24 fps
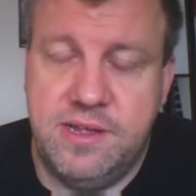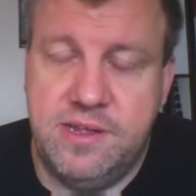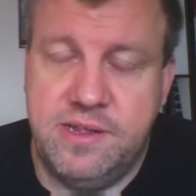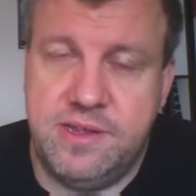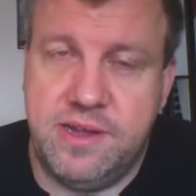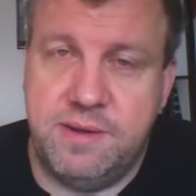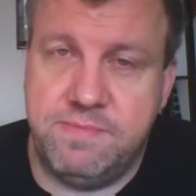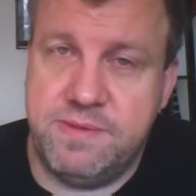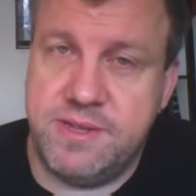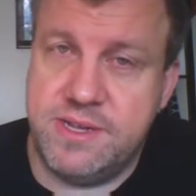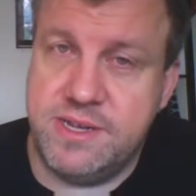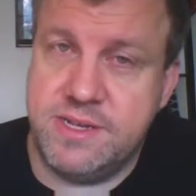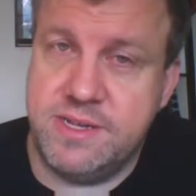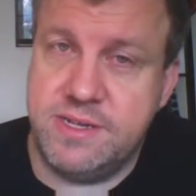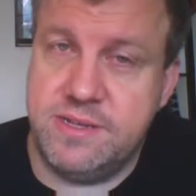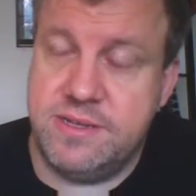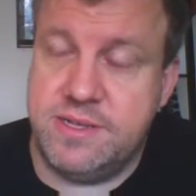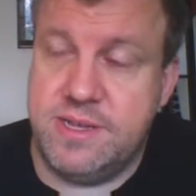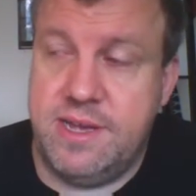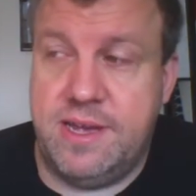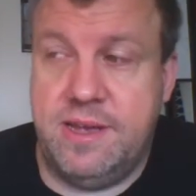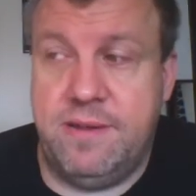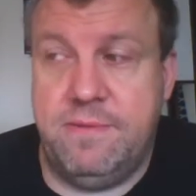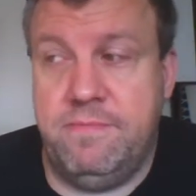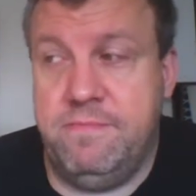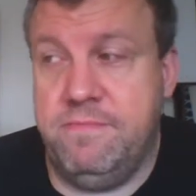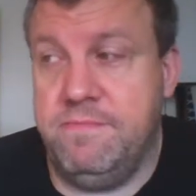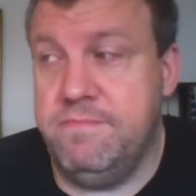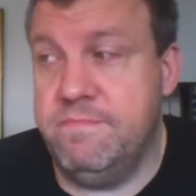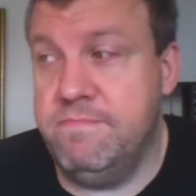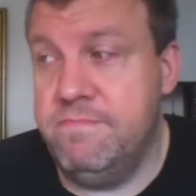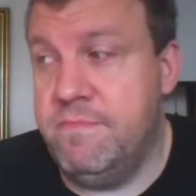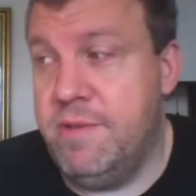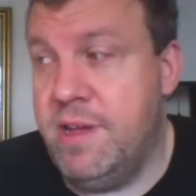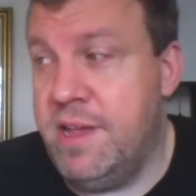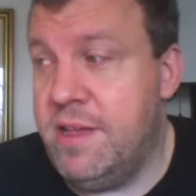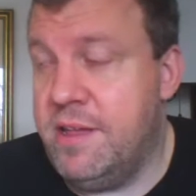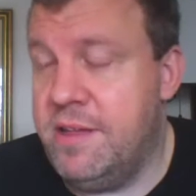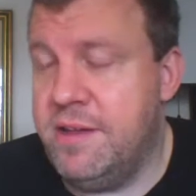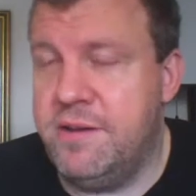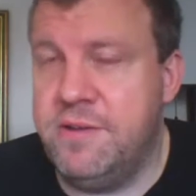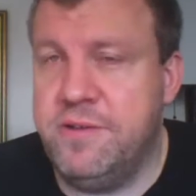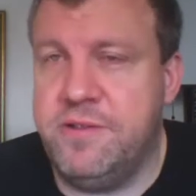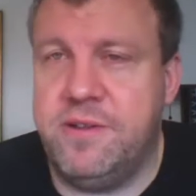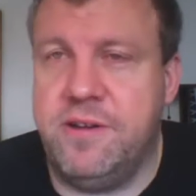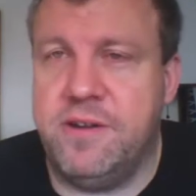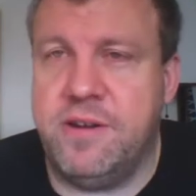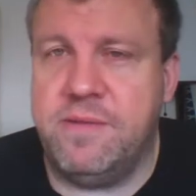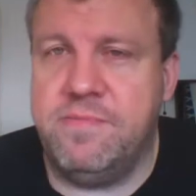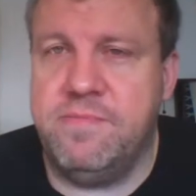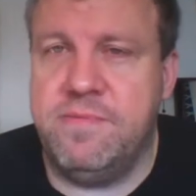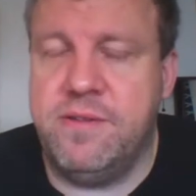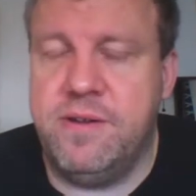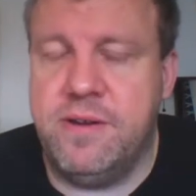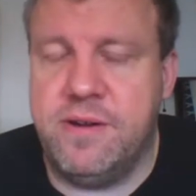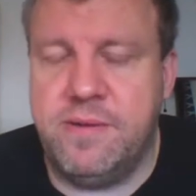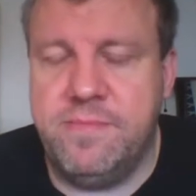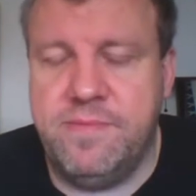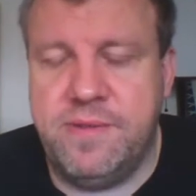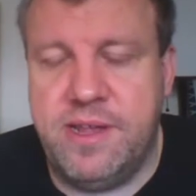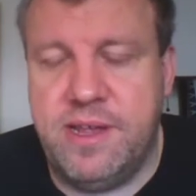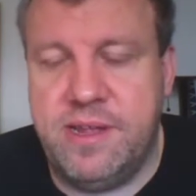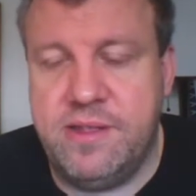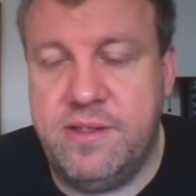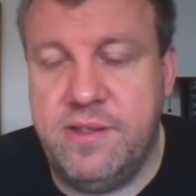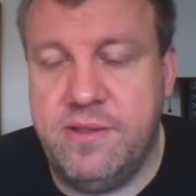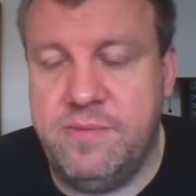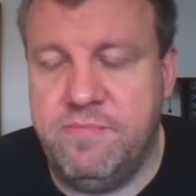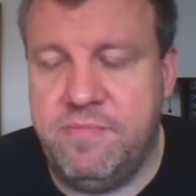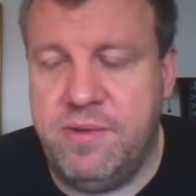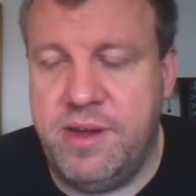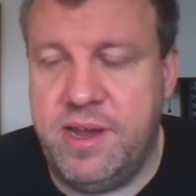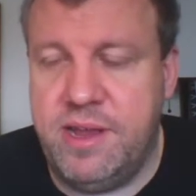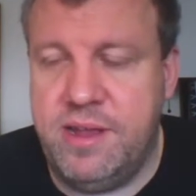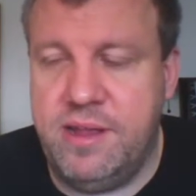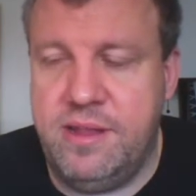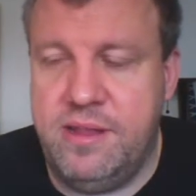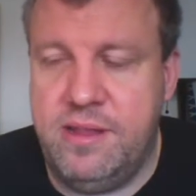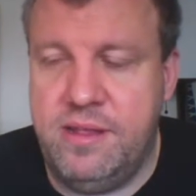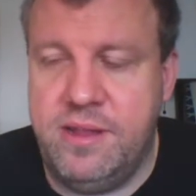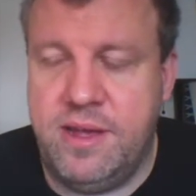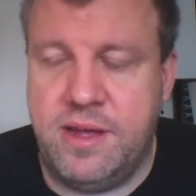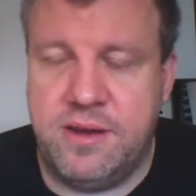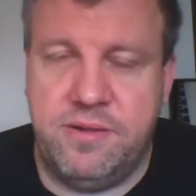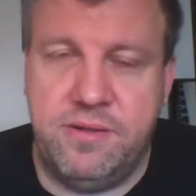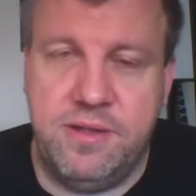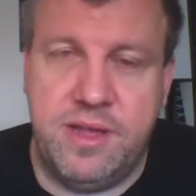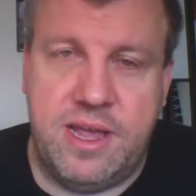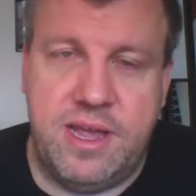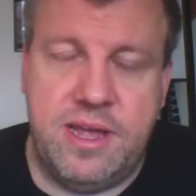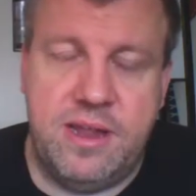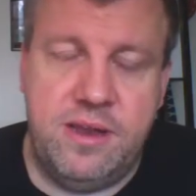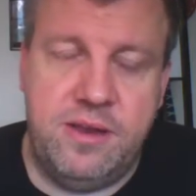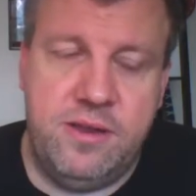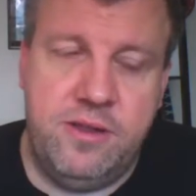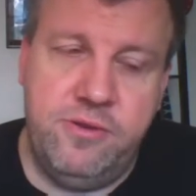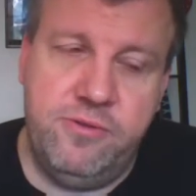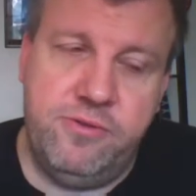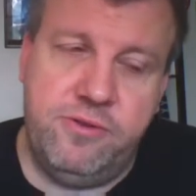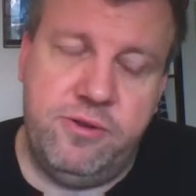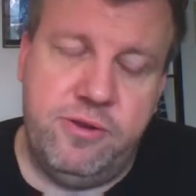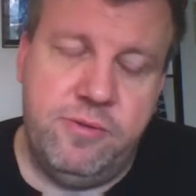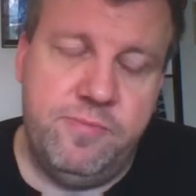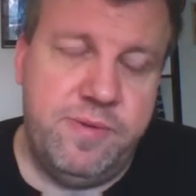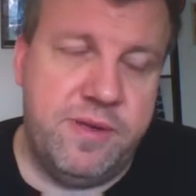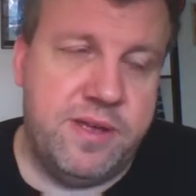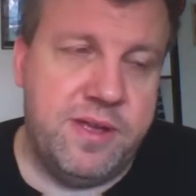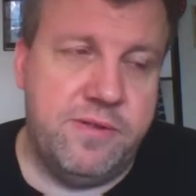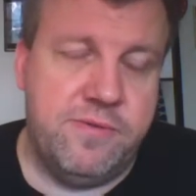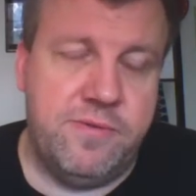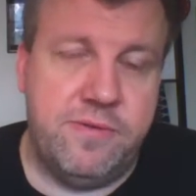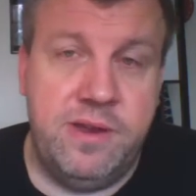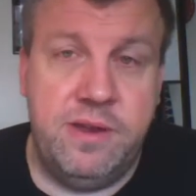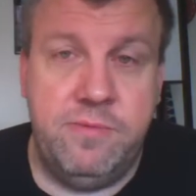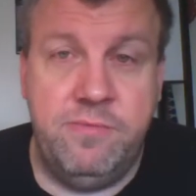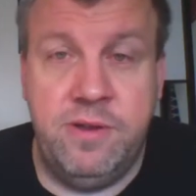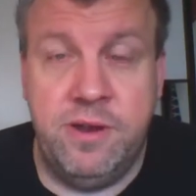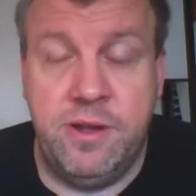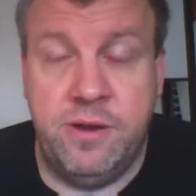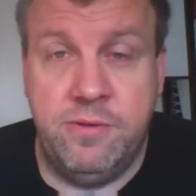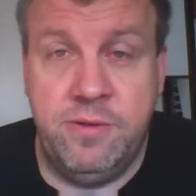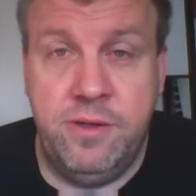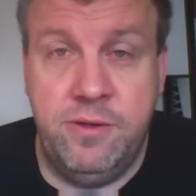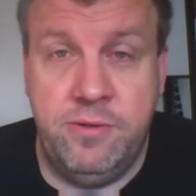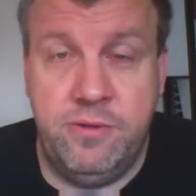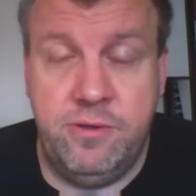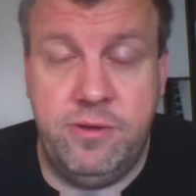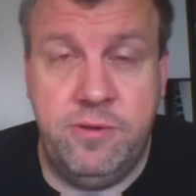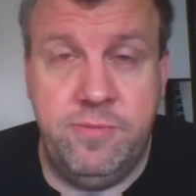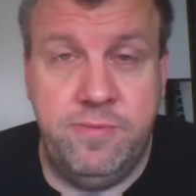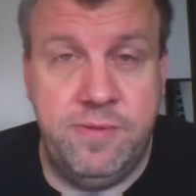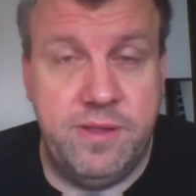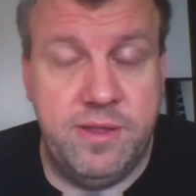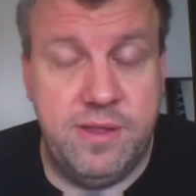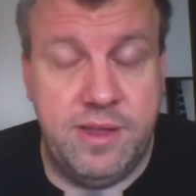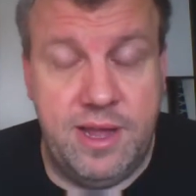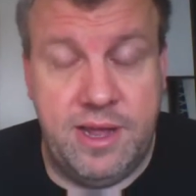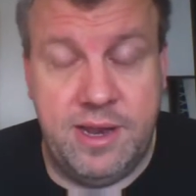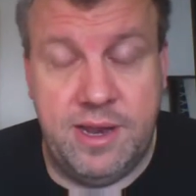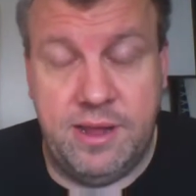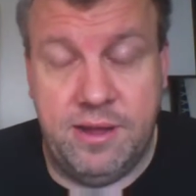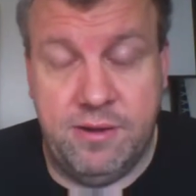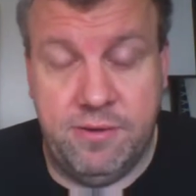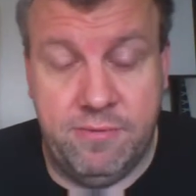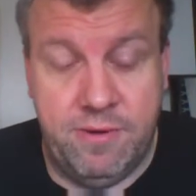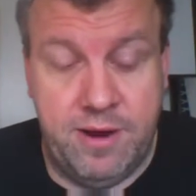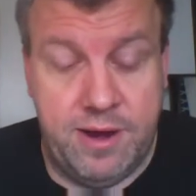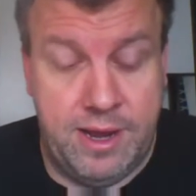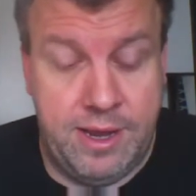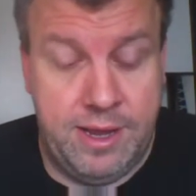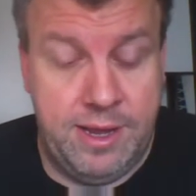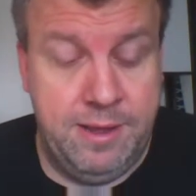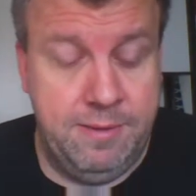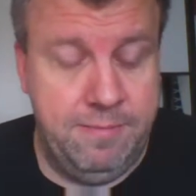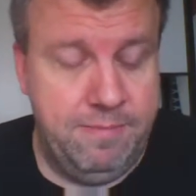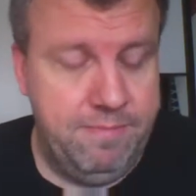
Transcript: Something that, well, under certain circumstances, might not only end YouTube, because we know YouTube's ending already.